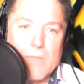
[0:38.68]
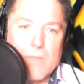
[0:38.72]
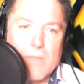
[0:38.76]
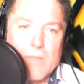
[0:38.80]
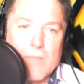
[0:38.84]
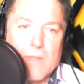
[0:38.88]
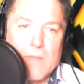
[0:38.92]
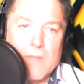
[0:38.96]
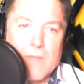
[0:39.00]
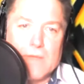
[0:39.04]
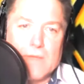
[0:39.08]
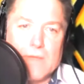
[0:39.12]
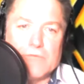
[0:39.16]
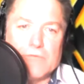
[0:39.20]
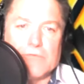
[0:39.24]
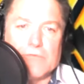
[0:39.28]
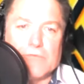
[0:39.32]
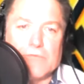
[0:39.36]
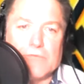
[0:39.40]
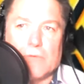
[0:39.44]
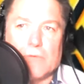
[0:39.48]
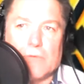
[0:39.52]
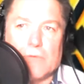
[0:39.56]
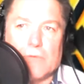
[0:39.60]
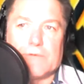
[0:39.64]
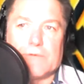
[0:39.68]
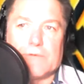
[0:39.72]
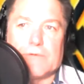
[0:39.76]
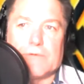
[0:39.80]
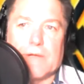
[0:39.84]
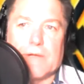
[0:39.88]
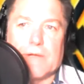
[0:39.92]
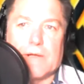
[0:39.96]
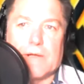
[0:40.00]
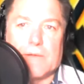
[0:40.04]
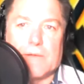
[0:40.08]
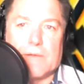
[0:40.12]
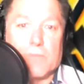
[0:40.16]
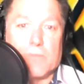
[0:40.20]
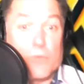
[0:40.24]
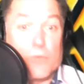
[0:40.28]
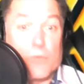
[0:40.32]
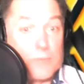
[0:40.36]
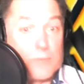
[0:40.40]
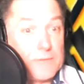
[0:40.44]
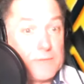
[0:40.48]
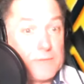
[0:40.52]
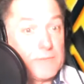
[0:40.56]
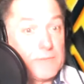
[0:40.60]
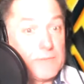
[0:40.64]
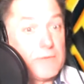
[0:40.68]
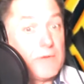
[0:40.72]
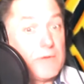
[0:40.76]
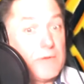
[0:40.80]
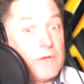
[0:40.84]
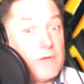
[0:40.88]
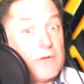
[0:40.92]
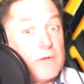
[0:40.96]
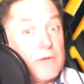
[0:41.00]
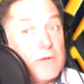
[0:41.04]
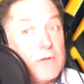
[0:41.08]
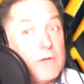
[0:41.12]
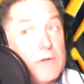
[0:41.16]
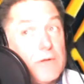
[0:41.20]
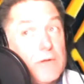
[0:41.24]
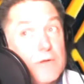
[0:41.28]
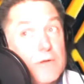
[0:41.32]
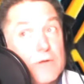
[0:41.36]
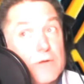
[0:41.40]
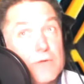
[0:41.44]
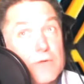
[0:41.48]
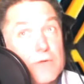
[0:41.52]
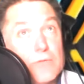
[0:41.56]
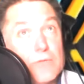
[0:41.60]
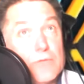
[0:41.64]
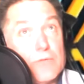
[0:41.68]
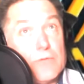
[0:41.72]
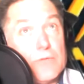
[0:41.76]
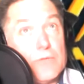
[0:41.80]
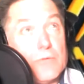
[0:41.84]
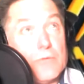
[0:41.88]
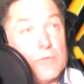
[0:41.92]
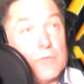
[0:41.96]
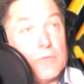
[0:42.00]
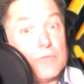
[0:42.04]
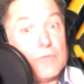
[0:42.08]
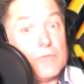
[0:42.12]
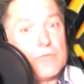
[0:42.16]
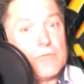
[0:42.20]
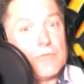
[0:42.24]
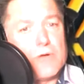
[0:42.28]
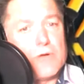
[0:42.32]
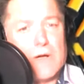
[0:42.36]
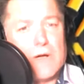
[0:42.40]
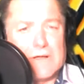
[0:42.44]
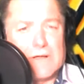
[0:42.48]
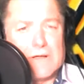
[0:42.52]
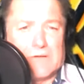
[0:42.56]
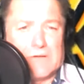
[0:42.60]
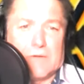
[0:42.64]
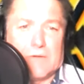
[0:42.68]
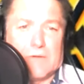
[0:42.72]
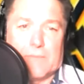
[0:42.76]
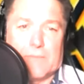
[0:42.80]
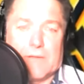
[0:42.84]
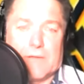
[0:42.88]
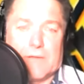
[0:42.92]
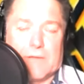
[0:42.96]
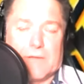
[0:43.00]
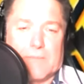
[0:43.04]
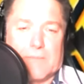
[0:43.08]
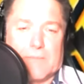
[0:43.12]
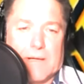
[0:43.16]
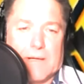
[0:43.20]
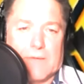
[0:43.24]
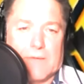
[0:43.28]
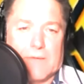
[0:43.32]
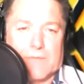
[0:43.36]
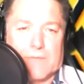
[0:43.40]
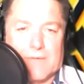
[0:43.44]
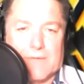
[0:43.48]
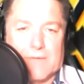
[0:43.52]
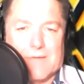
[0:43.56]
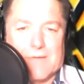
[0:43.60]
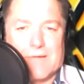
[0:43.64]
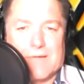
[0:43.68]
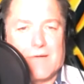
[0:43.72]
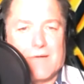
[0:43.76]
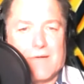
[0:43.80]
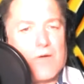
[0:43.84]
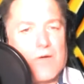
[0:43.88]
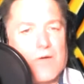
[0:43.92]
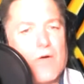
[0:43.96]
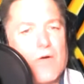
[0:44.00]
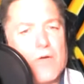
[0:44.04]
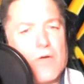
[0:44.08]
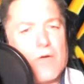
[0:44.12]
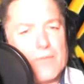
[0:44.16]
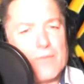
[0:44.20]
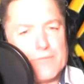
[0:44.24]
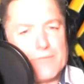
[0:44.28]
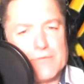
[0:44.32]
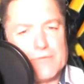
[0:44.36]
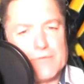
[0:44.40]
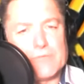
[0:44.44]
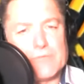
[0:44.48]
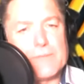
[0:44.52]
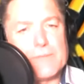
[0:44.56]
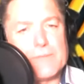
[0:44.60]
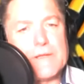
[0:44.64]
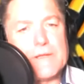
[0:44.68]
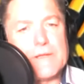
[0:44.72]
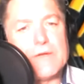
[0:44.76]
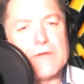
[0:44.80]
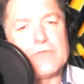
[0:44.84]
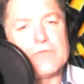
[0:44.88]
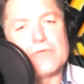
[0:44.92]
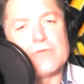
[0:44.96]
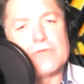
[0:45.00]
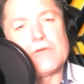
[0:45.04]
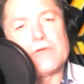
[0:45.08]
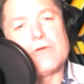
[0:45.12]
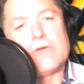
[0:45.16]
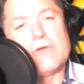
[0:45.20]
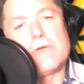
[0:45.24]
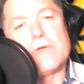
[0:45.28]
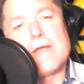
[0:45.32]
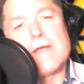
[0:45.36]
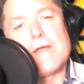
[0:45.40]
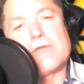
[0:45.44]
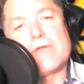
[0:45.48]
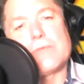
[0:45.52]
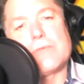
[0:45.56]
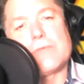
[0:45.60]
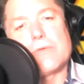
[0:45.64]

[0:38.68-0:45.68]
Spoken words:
And I just want to take a moment to talk a little bit about all of this because, last week